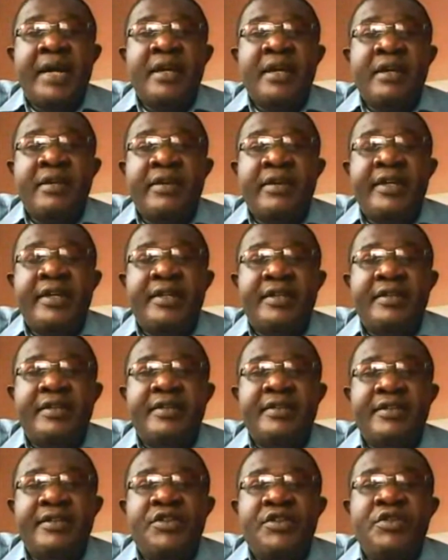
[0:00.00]
You
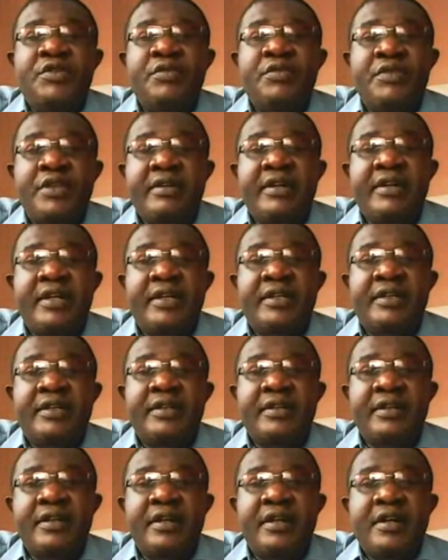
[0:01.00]
need to migrate.